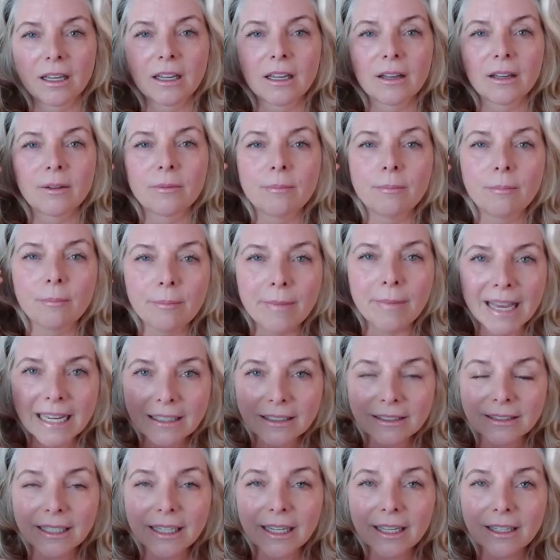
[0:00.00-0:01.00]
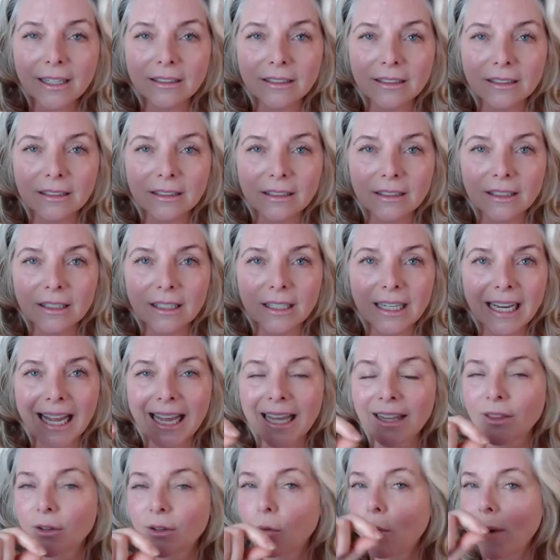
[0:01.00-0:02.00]
Mix it
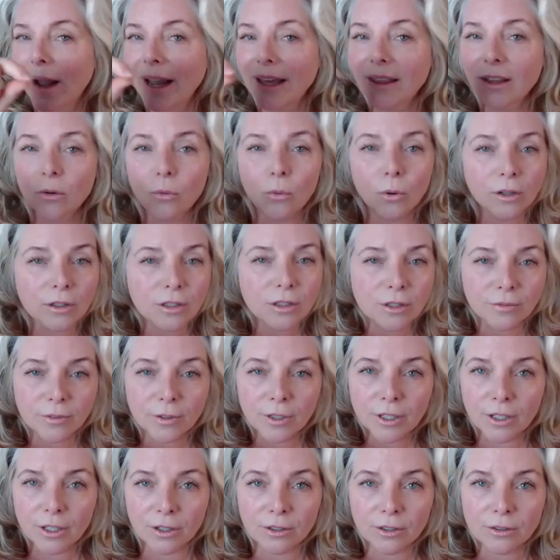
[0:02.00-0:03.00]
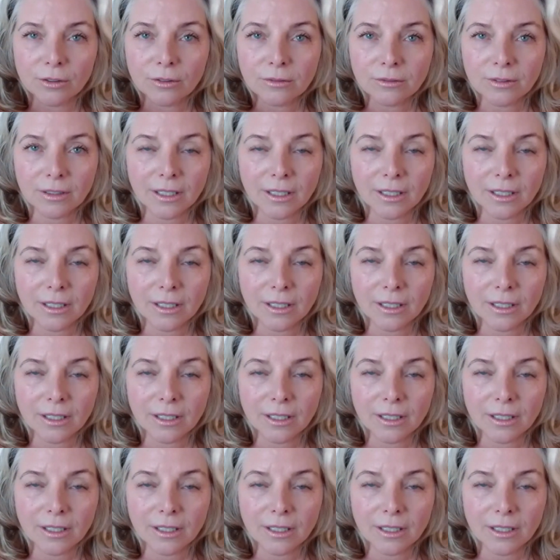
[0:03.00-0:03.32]
in the way that works for you,